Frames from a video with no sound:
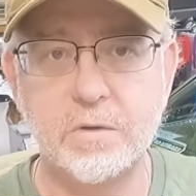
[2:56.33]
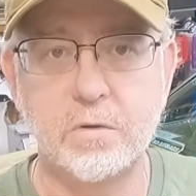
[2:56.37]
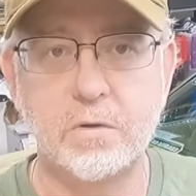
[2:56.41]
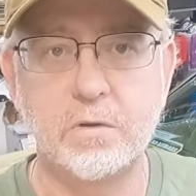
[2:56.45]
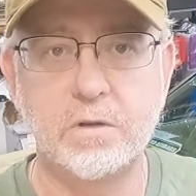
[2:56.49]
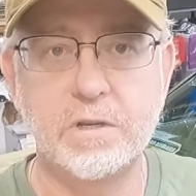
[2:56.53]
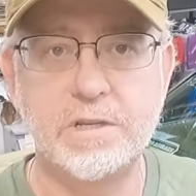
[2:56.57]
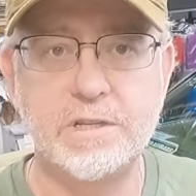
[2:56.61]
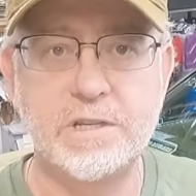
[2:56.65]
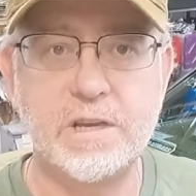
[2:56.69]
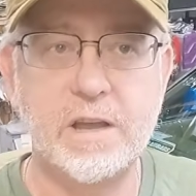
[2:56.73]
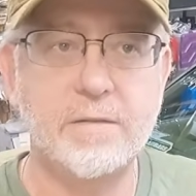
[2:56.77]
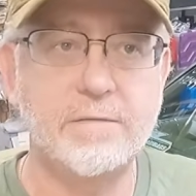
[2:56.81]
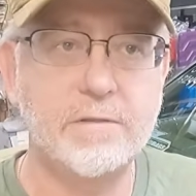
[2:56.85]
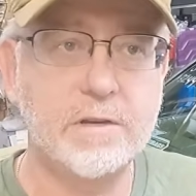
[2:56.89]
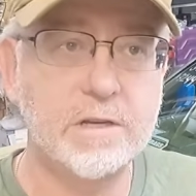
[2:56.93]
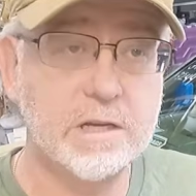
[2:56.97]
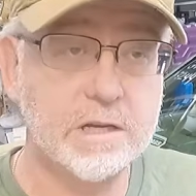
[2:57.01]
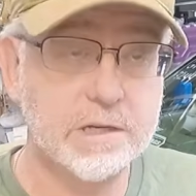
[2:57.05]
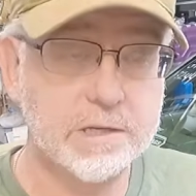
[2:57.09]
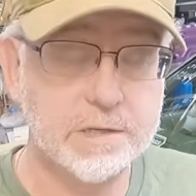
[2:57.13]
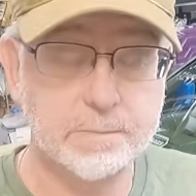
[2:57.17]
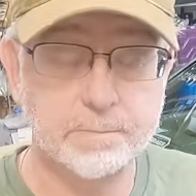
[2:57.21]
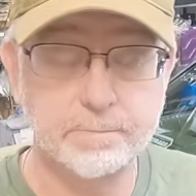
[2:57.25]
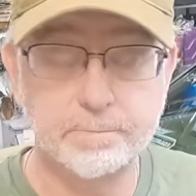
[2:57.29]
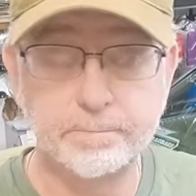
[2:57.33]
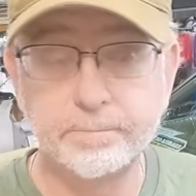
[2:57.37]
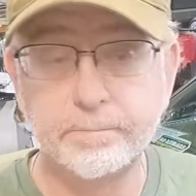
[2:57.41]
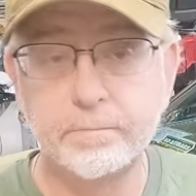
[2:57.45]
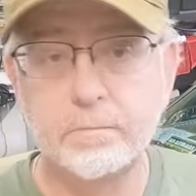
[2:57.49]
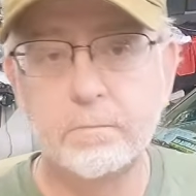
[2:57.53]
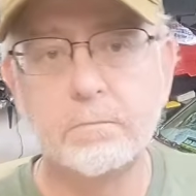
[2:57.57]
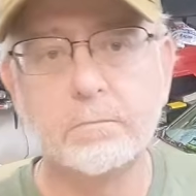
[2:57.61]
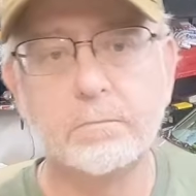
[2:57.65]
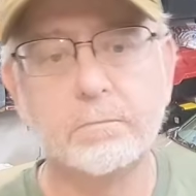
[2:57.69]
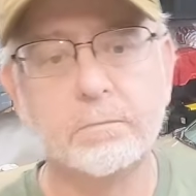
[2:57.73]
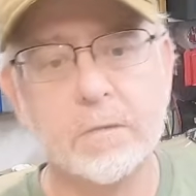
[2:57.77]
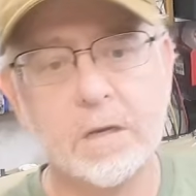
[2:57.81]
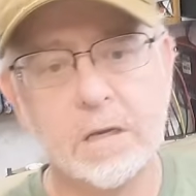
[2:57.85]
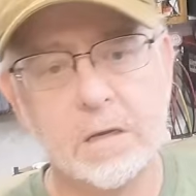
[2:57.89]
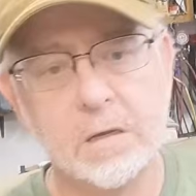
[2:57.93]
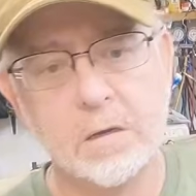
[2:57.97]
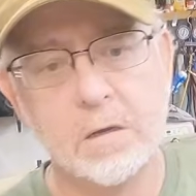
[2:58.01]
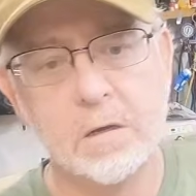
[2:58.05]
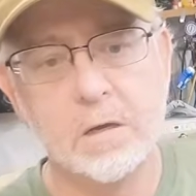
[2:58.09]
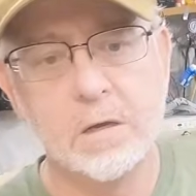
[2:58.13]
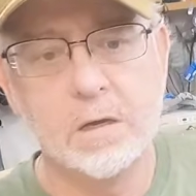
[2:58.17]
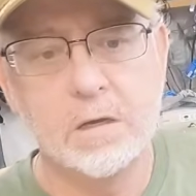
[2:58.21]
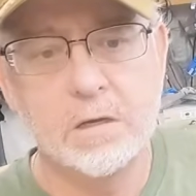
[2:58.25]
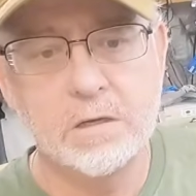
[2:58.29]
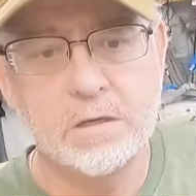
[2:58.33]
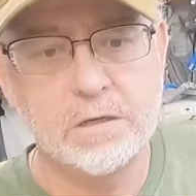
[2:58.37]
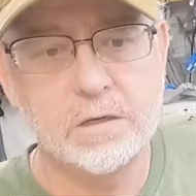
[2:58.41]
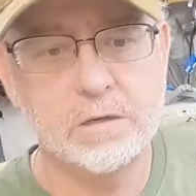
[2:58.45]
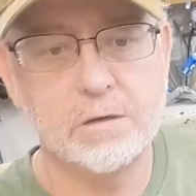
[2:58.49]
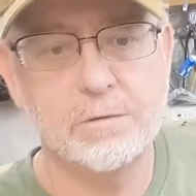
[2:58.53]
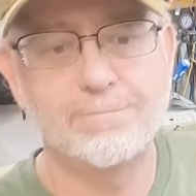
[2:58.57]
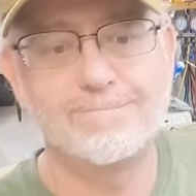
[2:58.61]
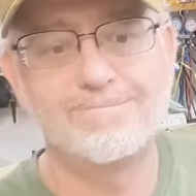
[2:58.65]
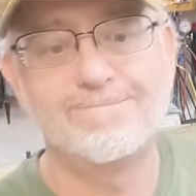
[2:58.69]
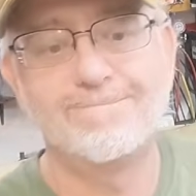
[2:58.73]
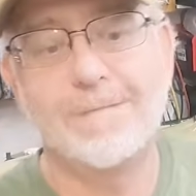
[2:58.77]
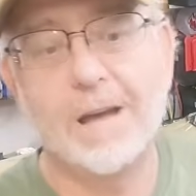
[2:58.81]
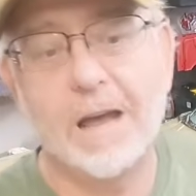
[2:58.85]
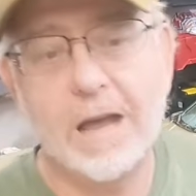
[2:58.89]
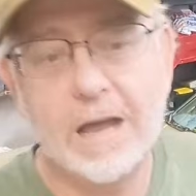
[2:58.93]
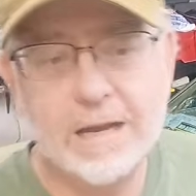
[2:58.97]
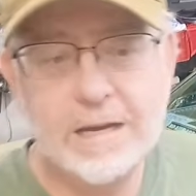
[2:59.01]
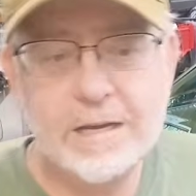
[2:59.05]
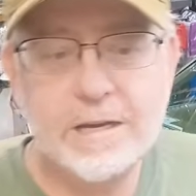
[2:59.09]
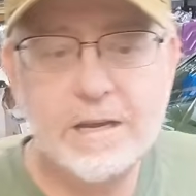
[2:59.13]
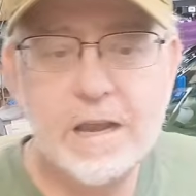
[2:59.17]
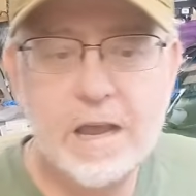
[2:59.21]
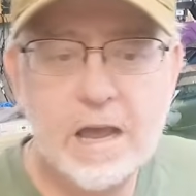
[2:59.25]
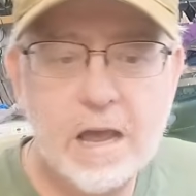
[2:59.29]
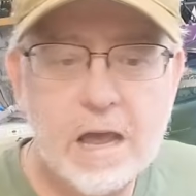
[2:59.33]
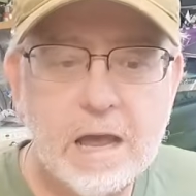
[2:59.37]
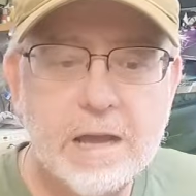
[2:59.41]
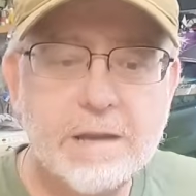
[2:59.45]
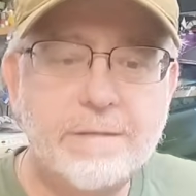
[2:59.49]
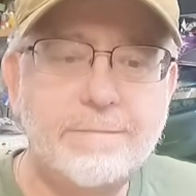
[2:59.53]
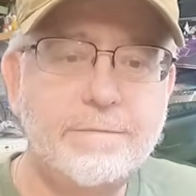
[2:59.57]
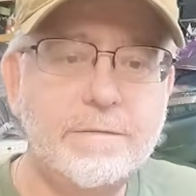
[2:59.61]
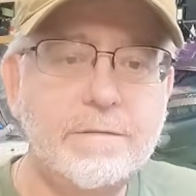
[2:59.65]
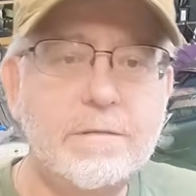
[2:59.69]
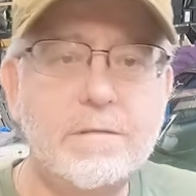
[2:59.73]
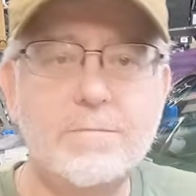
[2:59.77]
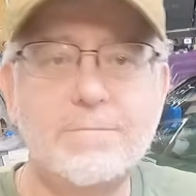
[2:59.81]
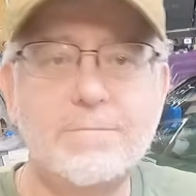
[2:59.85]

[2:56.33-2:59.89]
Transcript: early 70s. So I